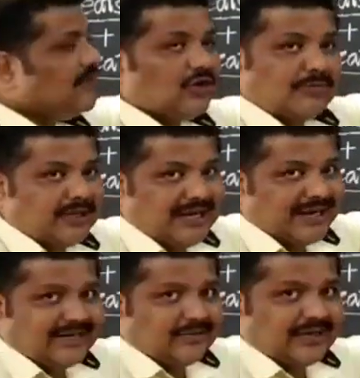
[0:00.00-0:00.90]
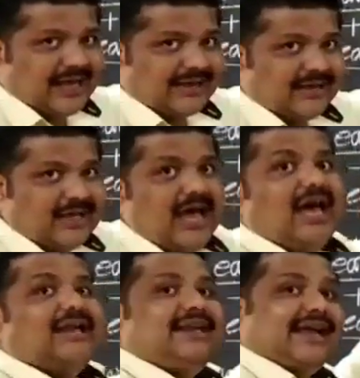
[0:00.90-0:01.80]
followed by negative
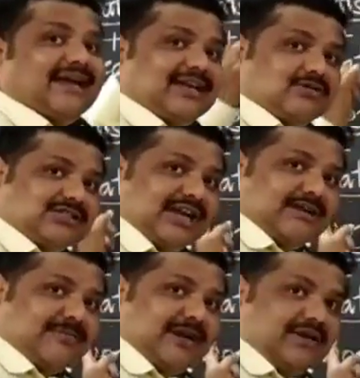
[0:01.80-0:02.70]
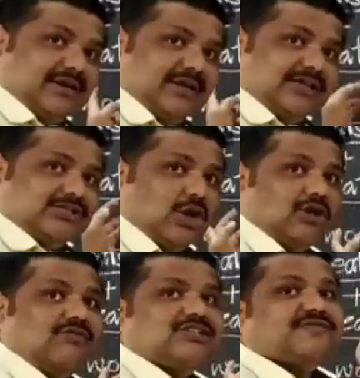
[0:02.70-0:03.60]
tag. Negative statement is
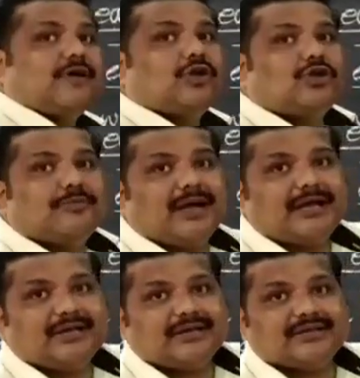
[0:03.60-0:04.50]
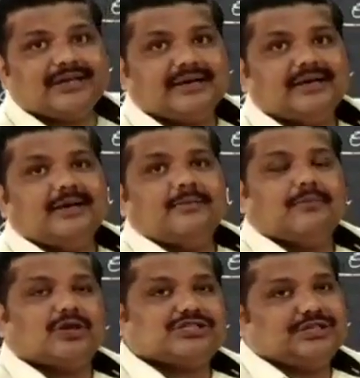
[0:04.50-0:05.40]
always followed by
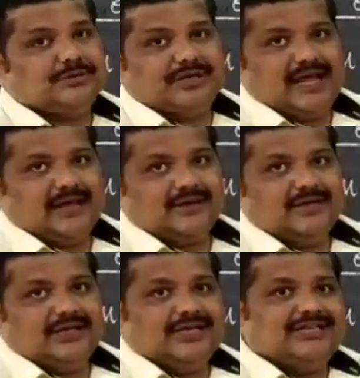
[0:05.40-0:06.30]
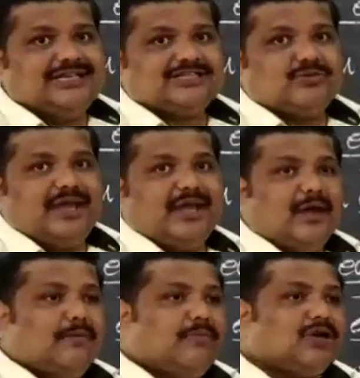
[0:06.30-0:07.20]
positive tag. In this
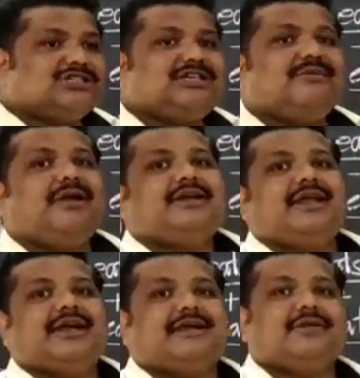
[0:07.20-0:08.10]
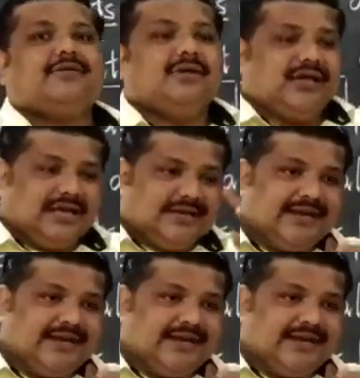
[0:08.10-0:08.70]
way, positive and negative,